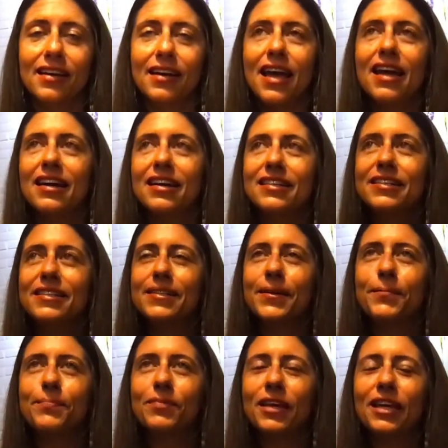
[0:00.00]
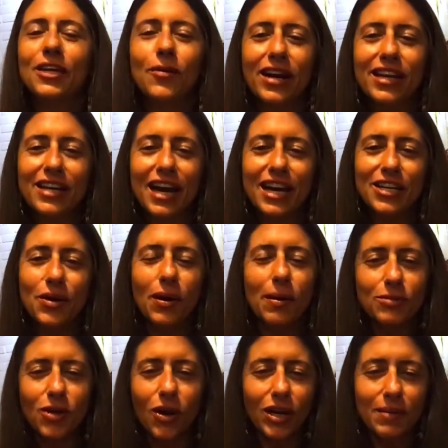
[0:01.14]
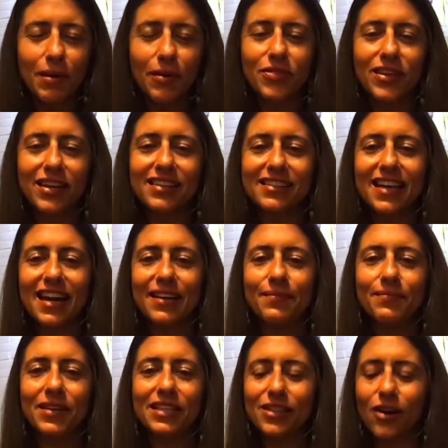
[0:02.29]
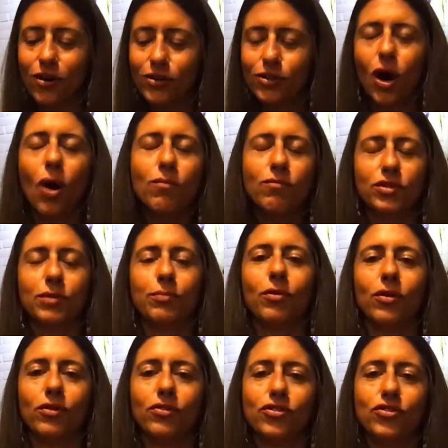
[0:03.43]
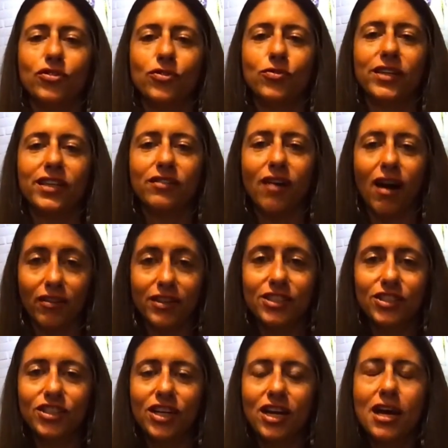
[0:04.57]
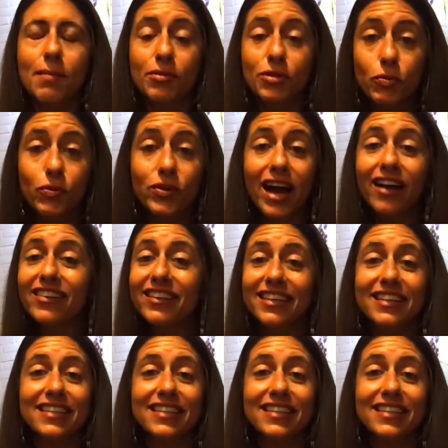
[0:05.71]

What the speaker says: And, you know, I know I'm talking about things that it's uncomfortable to acknowledge, but the reality